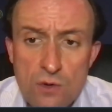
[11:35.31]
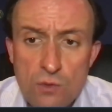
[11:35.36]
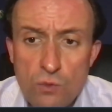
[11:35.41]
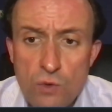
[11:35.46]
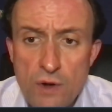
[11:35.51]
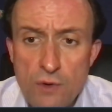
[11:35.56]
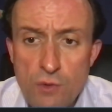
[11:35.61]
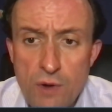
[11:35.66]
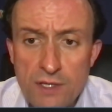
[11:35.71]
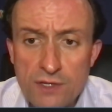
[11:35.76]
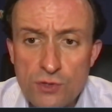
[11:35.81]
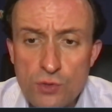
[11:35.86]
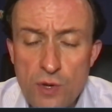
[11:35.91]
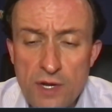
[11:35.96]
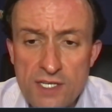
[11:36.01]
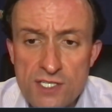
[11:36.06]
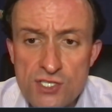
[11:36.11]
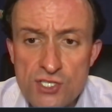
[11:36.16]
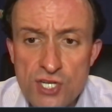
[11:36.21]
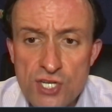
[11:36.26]
We want to
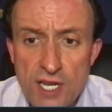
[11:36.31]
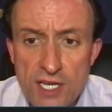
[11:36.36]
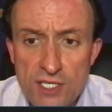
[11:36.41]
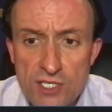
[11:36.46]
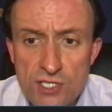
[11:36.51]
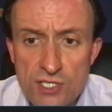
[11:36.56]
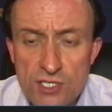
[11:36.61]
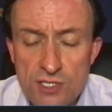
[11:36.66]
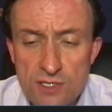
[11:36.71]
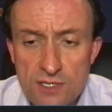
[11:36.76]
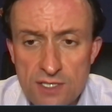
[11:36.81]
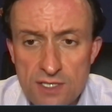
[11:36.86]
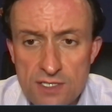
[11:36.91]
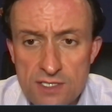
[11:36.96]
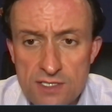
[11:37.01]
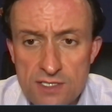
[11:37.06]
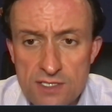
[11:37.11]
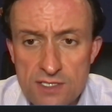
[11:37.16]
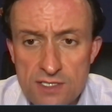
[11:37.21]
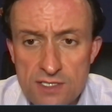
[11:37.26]
exchange
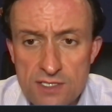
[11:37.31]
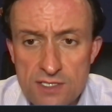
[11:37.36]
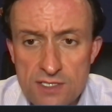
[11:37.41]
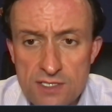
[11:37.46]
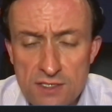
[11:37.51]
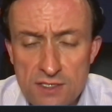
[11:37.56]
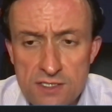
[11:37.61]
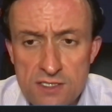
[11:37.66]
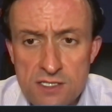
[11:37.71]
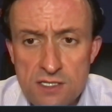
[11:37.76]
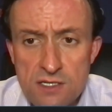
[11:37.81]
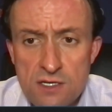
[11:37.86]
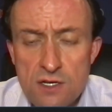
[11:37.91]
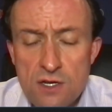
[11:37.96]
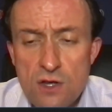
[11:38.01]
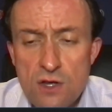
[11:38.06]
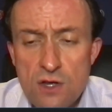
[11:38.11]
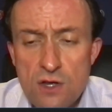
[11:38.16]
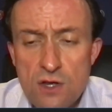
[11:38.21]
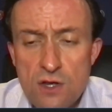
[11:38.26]
these criminals
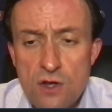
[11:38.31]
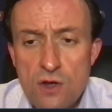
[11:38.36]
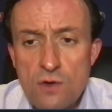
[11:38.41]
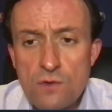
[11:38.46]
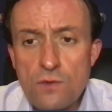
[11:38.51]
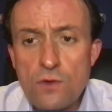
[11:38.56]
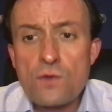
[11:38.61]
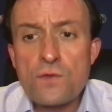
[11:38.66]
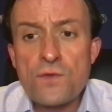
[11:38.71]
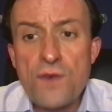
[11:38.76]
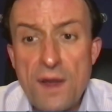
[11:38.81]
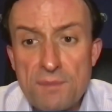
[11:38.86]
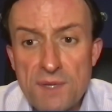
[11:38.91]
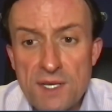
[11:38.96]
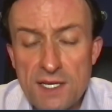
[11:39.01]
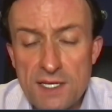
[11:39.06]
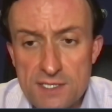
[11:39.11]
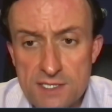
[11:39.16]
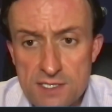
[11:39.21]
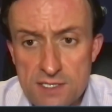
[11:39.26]
for
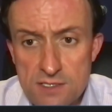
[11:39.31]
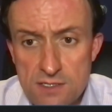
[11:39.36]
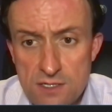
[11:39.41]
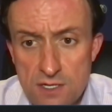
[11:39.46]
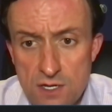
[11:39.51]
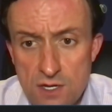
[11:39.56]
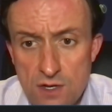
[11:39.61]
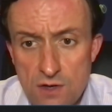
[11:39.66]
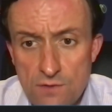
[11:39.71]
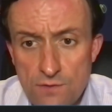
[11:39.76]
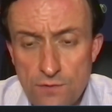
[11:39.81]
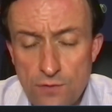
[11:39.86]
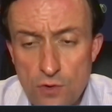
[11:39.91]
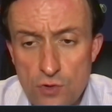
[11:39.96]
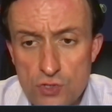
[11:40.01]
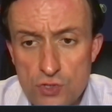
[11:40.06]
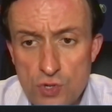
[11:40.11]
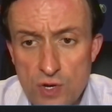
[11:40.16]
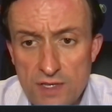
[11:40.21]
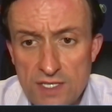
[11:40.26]
families, for
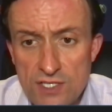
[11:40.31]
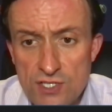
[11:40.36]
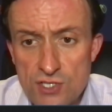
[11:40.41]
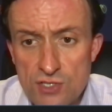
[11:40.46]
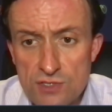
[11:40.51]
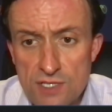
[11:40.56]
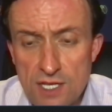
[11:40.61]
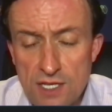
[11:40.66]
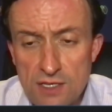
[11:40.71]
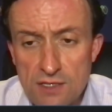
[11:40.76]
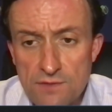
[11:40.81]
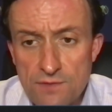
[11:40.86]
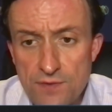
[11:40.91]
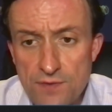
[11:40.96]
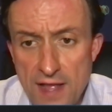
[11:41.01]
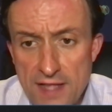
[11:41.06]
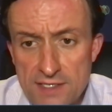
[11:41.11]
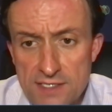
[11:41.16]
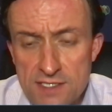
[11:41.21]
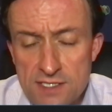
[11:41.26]
traditional
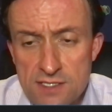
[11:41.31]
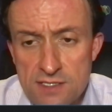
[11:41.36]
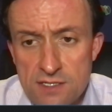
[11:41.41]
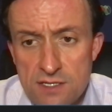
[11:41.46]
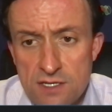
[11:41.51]
fans